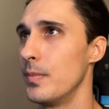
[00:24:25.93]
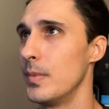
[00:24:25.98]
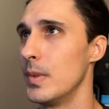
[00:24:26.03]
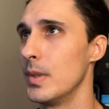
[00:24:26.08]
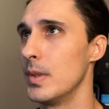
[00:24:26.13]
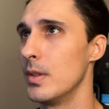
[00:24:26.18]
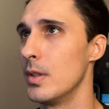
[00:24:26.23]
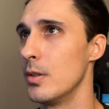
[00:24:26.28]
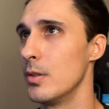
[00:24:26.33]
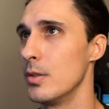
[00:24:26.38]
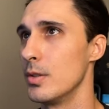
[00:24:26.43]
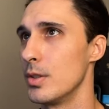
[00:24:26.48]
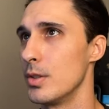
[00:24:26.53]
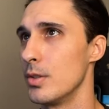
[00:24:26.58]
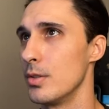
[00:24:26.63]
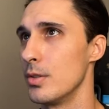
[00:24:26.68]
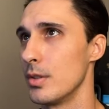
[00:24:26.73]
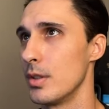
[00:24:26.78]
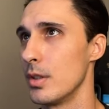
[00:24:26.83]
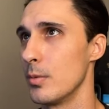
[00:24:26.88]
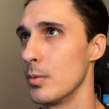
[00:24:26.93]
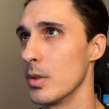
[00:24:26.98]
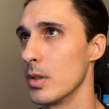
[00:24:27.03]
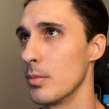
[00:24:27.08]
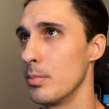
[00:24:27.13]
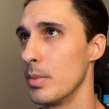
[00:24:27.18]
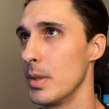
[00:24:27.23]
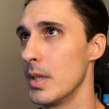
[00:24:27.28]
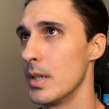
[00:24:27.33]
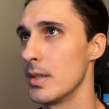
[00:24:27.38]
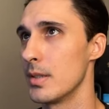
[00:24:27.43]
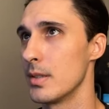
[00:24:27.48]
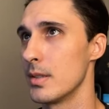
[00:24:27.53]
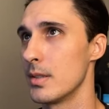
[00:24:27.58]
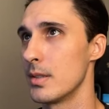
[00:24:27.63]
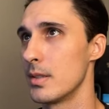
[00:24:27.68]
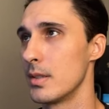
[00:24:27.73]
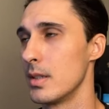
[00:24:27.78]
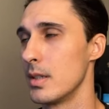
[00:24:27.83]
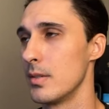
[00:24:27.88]
those usually work
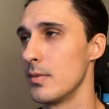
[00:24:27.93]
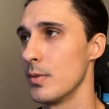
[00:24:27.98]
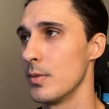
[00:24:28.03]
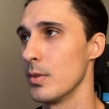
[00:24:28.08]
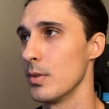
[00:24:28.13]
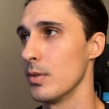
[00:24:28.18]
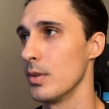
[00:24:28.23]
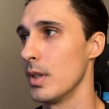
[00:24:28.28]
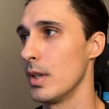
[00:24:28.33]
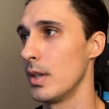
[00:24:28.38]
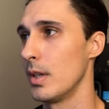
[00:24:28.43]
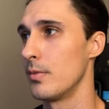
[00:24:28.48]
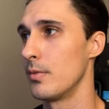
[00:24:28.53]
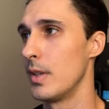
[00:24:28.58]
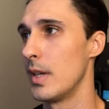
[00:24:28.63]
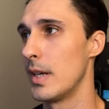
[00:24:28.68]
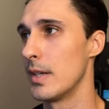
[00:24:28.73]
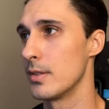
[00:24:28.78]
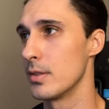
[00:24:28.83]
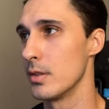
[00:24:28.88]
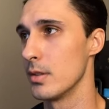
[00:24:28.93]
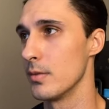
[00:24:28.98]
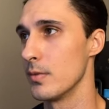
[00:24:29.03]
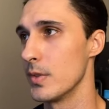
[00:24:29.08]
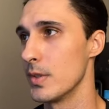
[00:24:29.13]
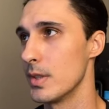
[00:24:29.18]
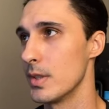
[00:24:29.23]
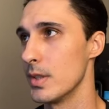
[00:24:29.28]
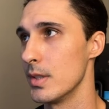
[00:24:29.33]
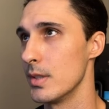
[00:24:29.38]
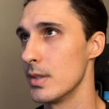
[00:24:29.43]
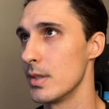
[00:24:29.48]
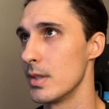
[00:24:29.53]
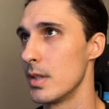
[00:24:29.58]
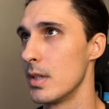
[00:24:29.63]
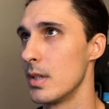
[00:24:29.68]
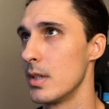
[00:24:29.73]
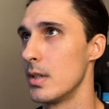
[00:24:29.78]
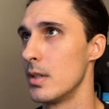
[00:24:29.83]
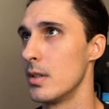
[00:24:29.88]
best for like flat surfaces
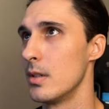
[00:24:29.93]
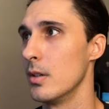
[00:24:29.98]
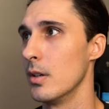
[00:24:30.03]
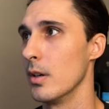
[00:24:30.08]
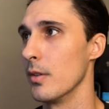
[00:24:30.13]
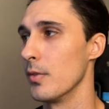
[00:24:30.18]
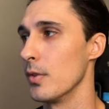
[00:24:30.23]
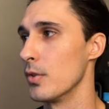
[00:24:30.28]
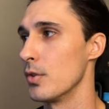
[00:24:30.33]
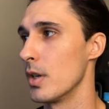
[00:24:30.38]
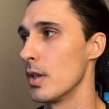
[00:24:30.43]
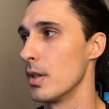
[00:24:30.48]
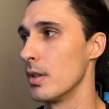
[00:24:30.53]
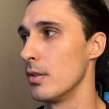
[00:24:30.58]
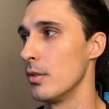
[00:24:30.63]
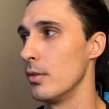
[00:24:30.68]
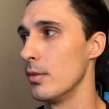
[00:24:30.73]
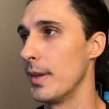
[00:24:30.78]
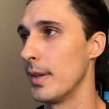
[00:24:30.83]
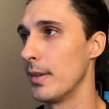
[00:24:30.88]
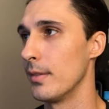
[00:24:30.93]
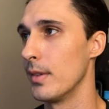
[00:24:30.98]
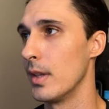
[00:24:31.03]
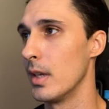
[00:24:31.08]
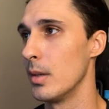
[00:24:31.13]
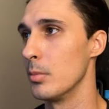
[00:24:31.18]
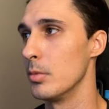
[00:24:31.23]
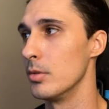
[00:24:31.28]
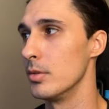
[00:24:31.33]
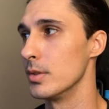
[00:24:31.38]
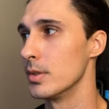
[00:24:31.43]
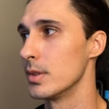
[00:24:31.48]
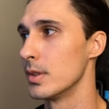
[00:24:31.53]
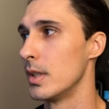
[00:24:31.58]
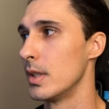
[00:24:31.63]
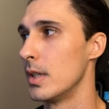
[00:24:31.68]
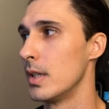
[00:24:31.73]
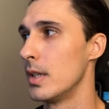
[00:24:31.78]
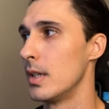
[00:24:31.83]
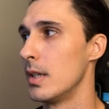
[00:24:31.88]
or if you're trying to do like labels.
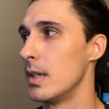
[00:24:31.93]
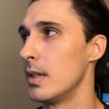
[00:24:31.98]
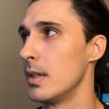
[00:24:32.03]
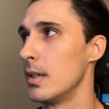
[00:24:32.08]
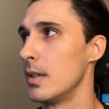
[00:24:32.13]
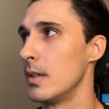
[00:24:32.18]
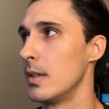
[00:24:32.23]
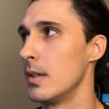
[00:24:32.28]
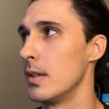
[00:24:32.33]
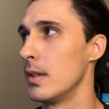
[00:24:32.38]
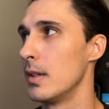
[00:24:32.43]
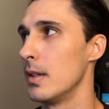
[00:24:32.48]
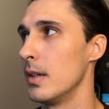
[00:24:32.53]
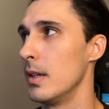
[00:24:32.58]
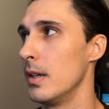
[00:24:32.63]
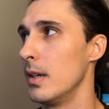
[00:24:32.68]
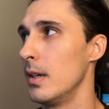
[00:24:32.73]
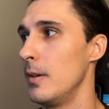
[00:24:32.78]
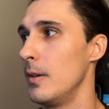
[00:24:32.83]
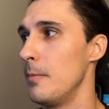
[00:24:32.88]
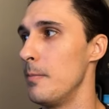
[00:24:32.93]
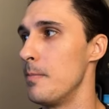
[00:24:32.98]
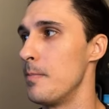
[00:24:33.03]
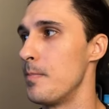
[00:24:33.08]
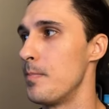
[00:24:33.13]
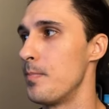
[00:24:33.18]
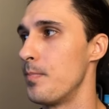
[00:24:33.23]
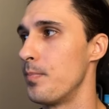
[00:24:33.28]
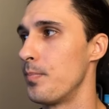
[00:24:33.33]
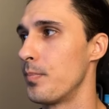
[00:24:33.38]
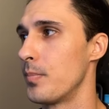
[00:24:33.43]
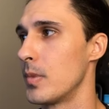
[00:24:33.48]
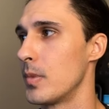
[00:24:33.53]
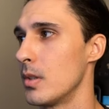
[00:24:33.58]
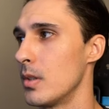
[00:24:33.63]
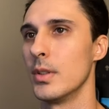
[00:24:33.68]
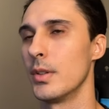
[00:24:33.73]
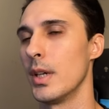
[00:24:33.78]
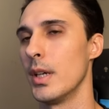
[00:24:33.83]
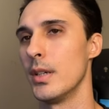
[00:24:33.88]

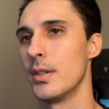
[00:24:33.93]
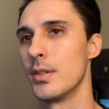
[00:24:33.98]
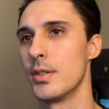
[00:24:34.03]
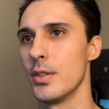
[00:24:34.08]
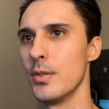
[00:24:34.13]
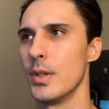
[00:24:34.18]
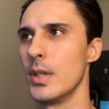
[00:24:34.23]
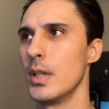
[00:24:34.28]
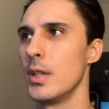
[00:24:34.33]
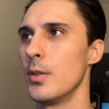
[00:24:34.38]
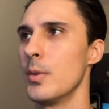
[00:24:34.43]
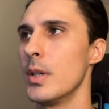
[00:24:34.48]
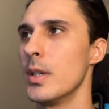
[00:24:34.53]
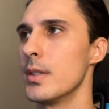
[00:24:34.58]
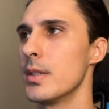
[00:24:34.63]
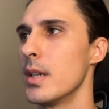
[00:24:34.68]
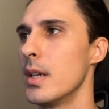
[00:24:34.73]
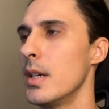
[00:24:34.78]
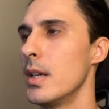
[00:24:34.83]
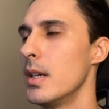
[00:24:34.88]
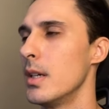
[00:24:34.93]
Okay, so anyways,